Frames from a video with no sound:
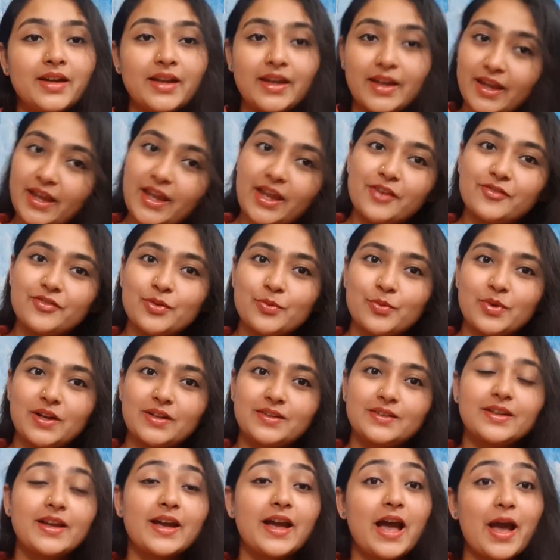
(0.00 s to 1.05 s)
Hey
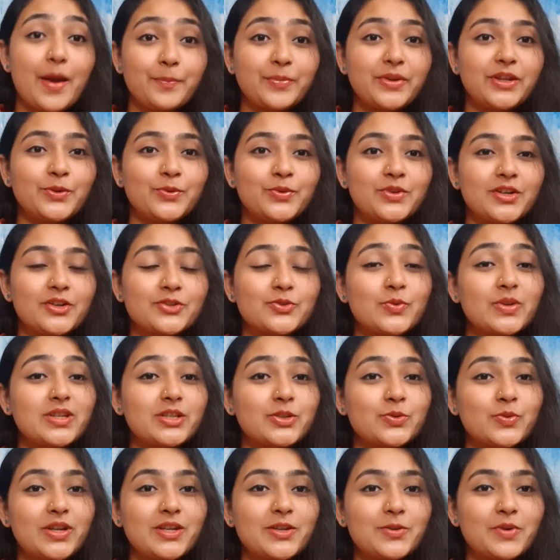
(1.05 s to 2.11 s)
everyone, Happy New Year
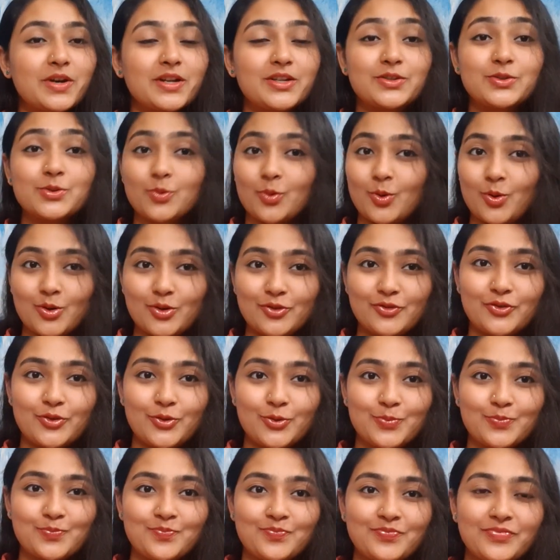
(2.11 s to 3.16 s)
2021 to all of
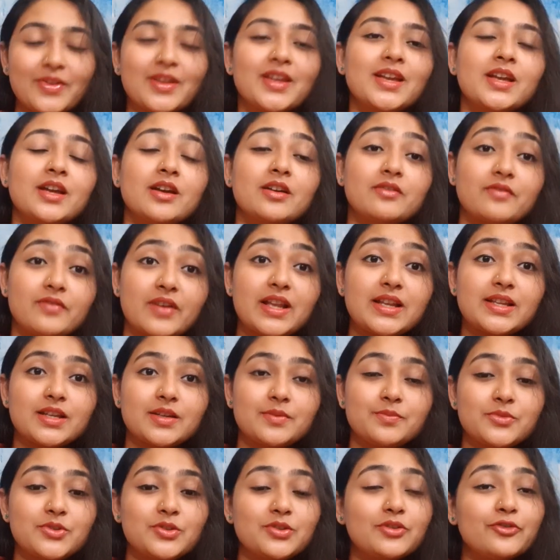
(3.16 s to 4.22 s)
you.
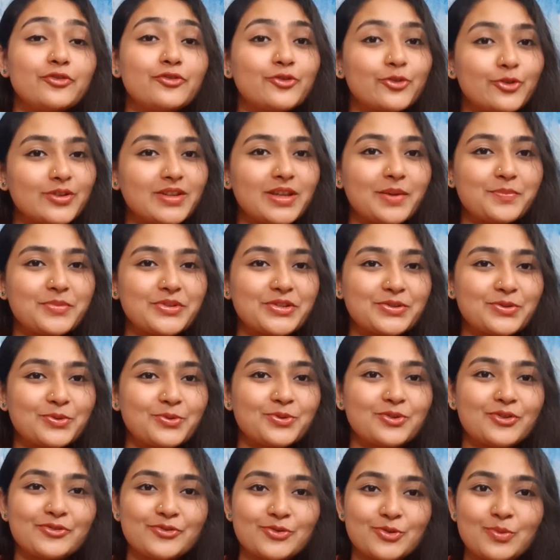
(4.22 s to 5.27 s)
Welcome to the fourth episode
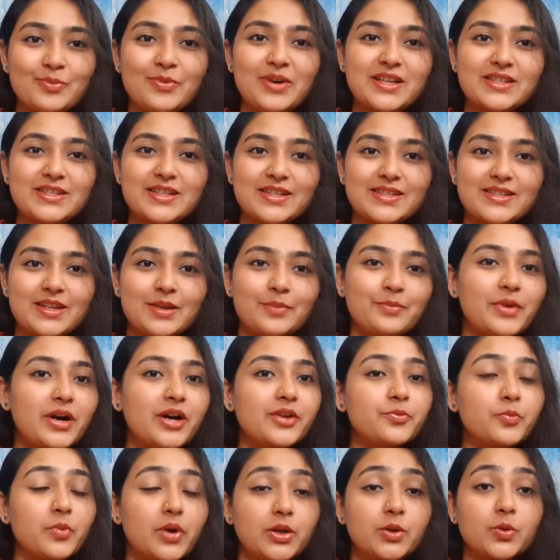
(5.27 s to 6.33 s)
of Roma's S&MR
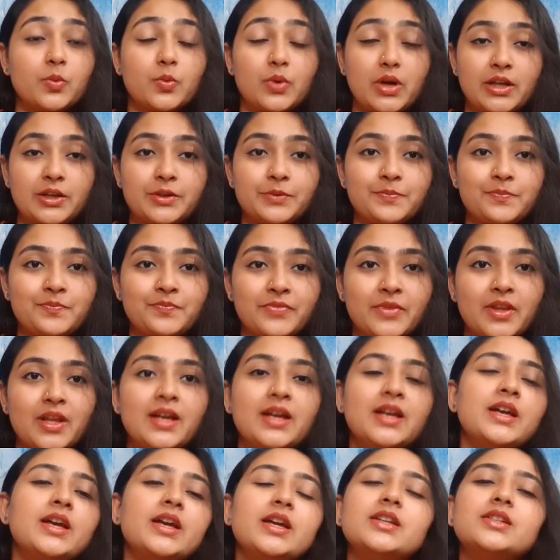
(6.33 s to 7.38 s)
101.
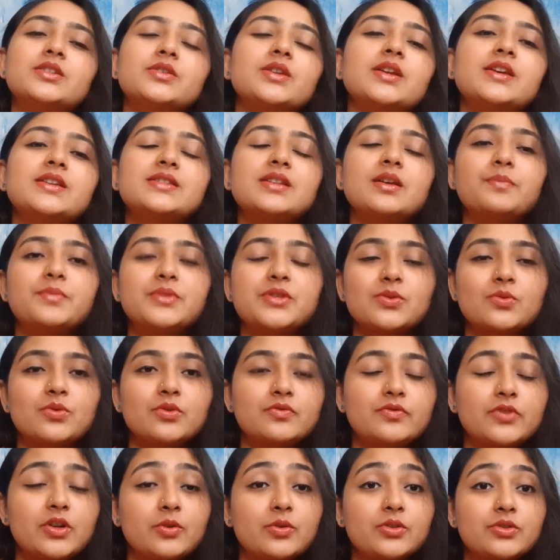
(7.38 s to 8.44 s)
In today's episode,
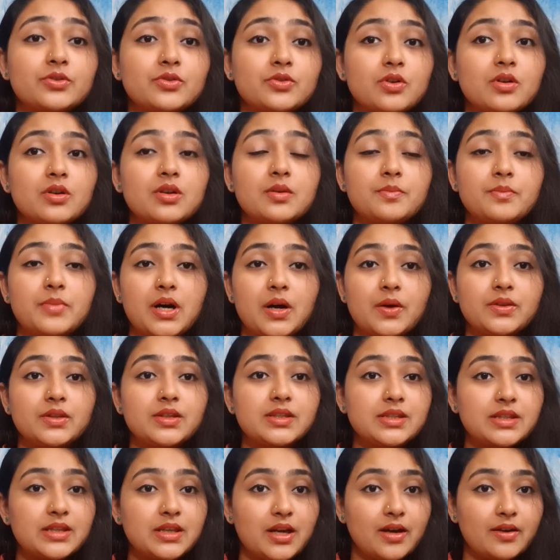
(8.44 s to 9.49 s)
we are going to talk about the
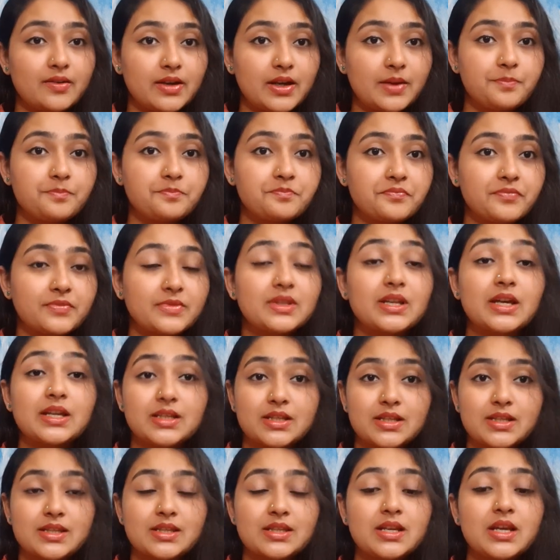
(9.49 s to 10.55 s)
CRM, that
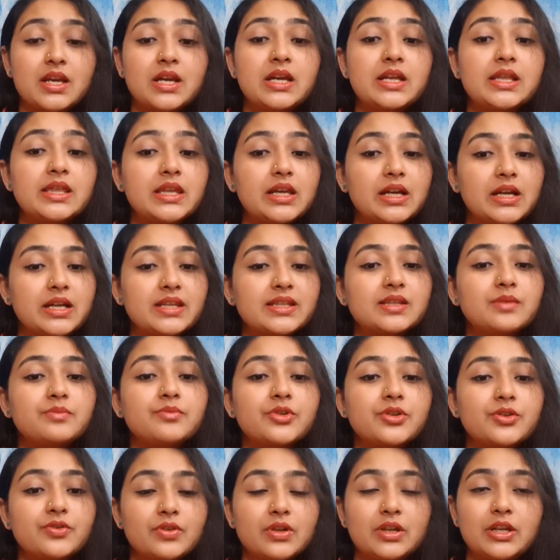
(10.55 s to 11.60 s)
is, the Customer
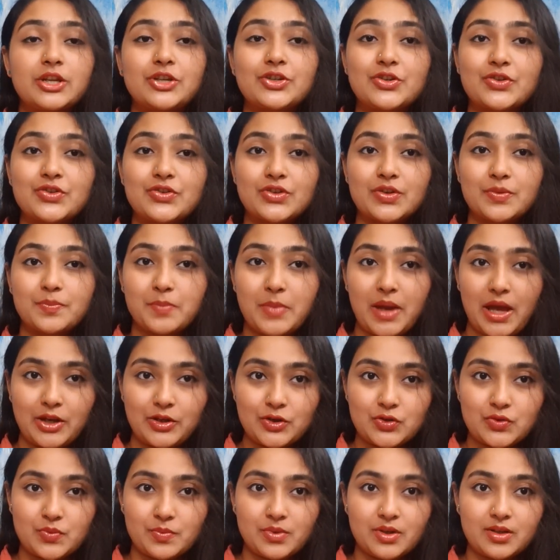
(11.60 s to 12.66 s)
Relationship
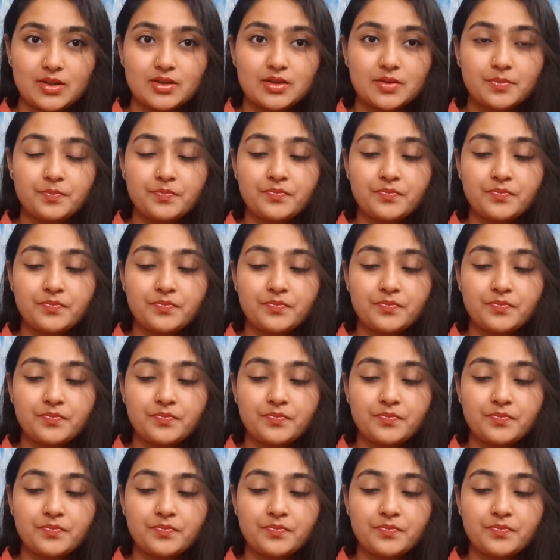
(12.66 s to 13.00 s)
Management,